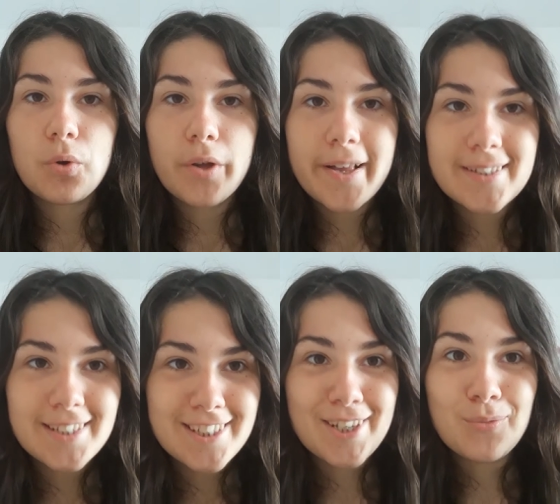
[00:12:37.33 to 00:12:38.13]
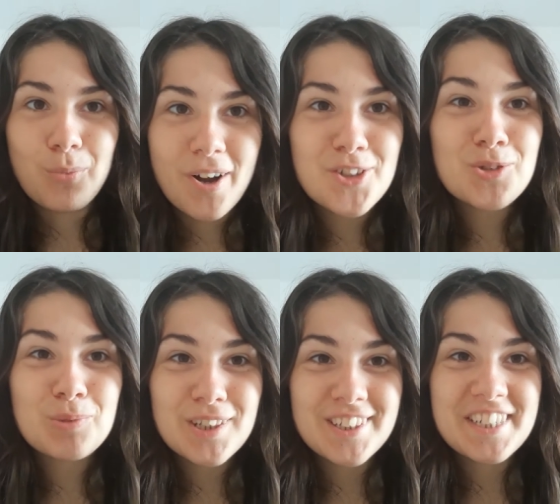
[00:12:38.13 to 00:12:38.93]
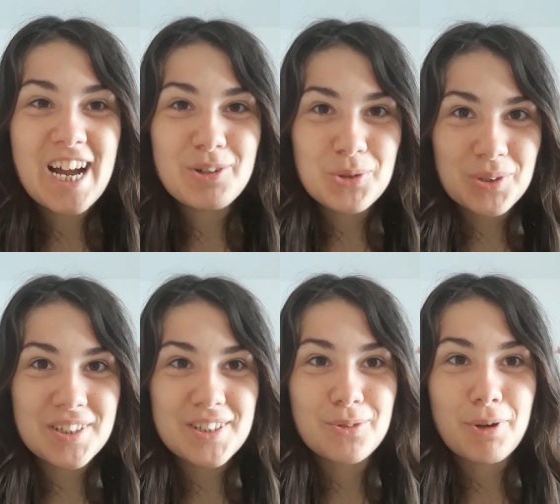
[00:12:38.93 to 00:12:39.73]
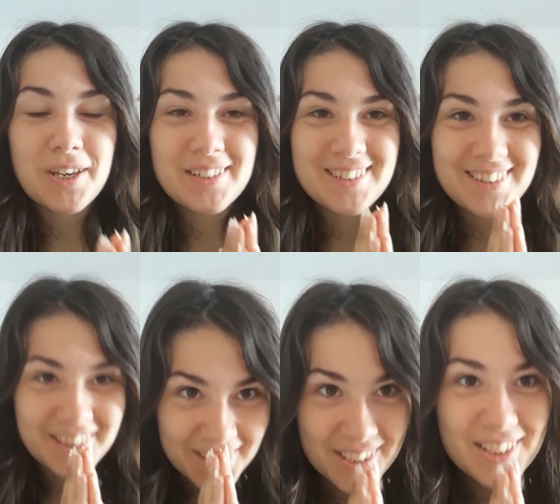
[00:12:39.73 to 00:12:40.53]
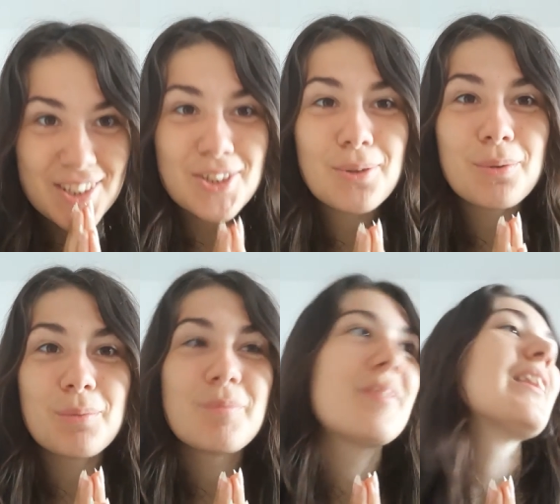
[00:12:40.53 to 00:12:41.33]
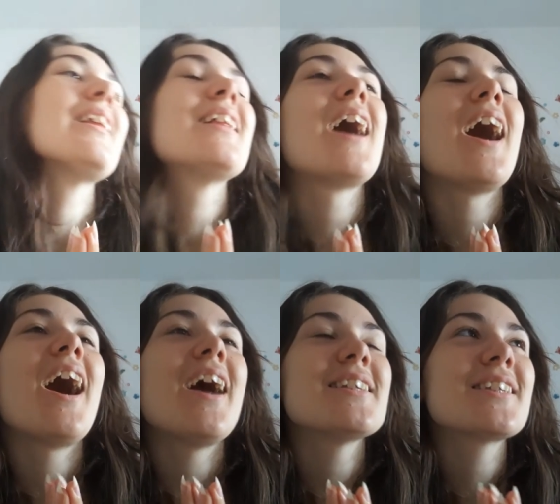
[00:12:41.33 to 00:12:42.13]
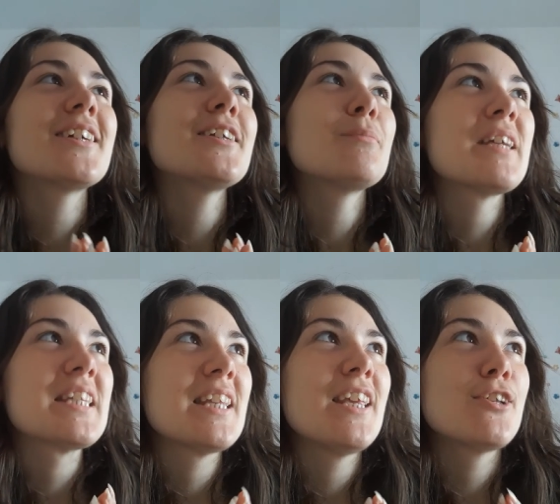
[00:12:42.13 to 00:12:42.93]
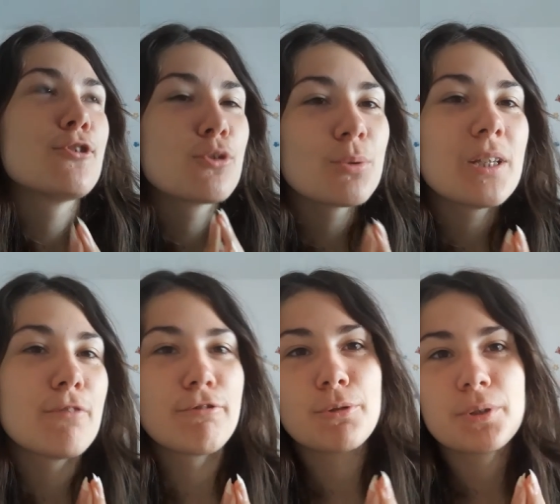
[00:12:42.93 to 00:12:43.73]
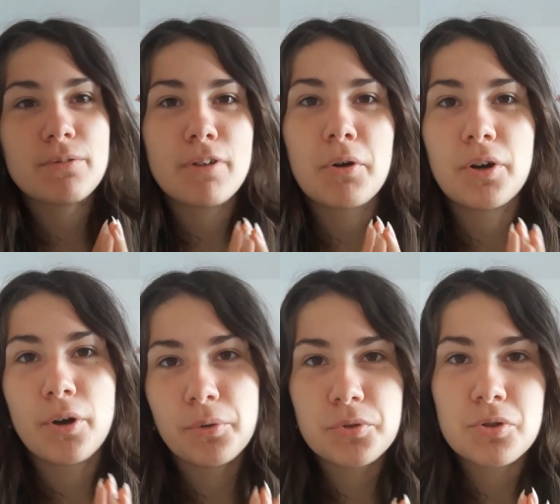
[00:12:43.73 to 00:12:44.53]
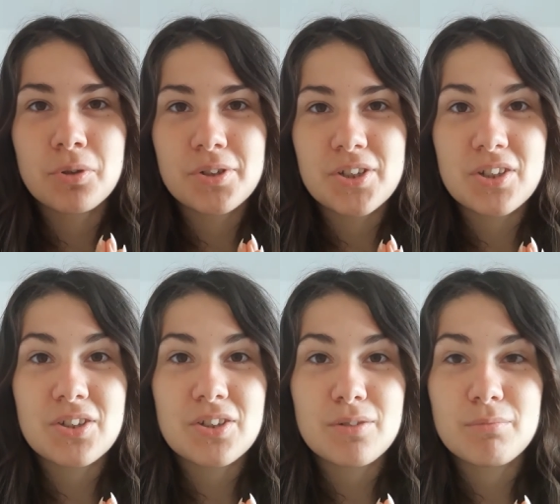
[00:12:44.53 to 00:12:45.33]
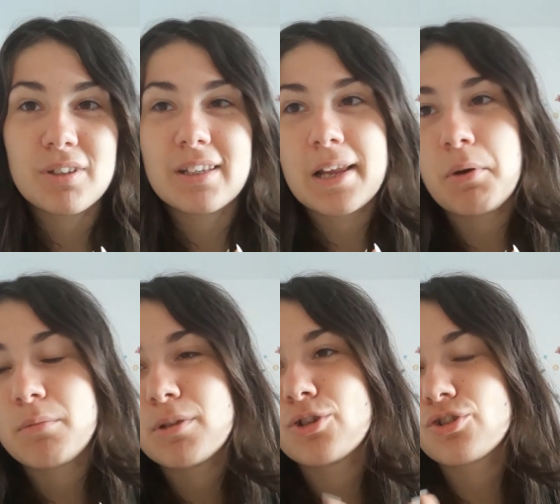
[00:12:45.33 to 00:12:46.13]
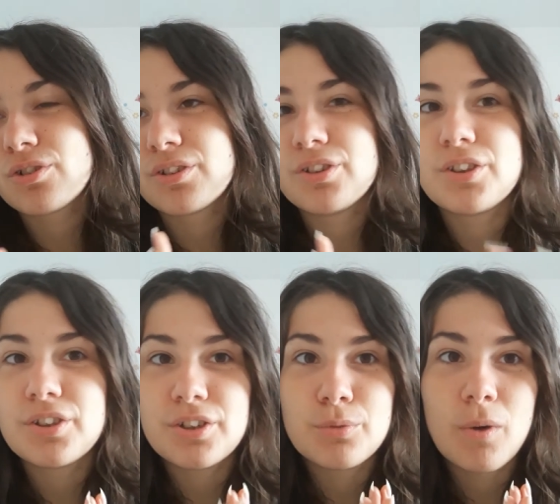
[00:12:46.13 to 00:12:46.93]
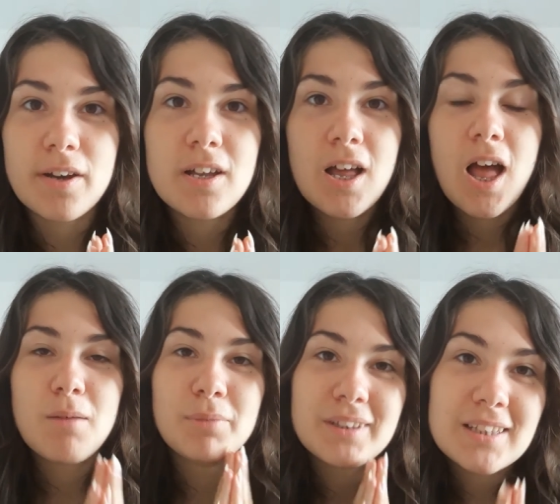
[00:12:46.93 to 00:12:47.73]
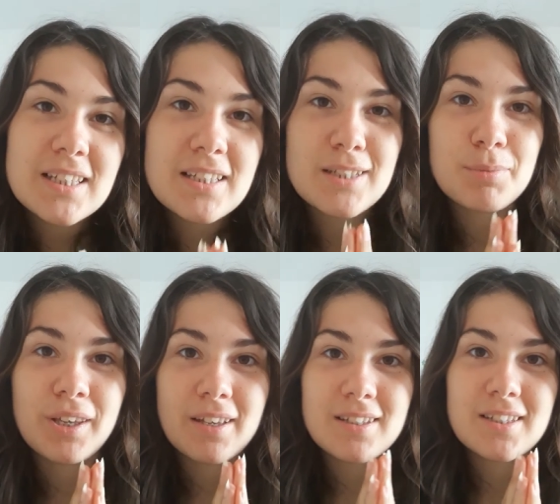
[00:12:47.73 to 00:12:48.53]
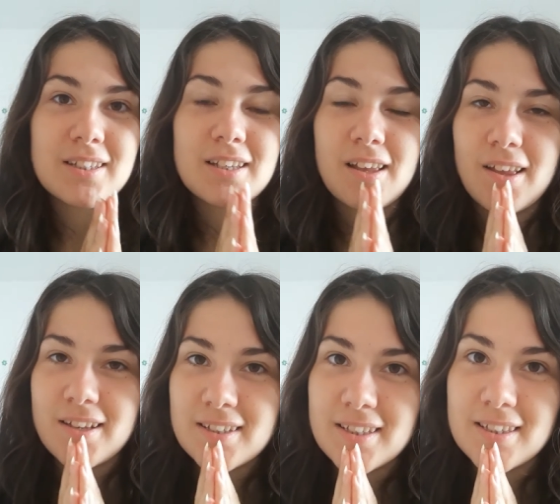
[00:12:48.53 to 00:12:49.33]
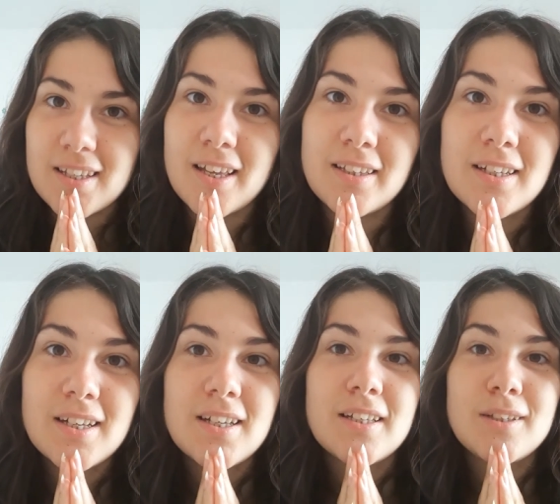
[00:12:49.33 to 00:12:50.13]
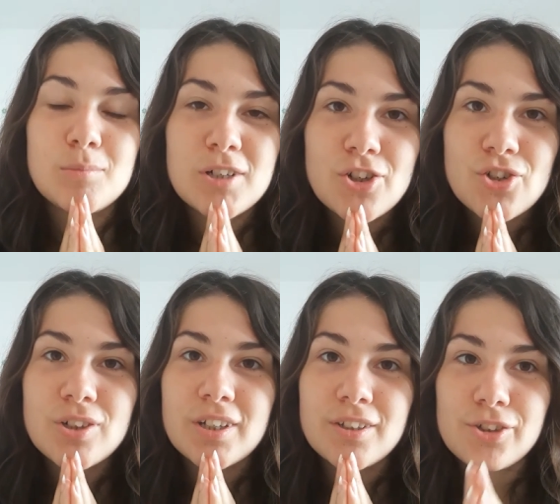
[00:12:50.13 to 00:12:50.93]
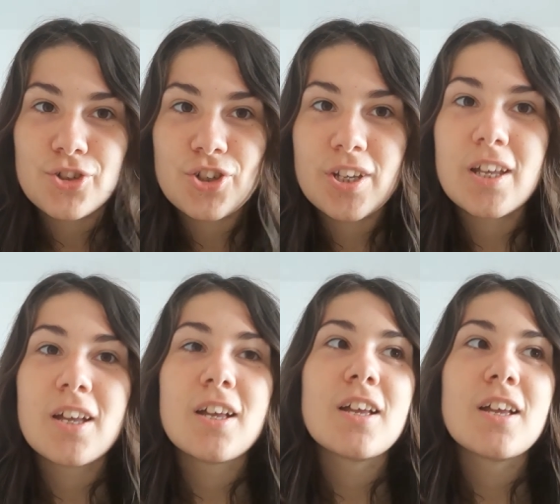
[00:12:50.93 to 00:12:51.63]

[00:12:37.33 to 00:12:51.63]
as I said, once we learn how to integrate these, I started by saying two devos of our own solar system, and now I mentioned the third one. But this is because, as I said, the martial energy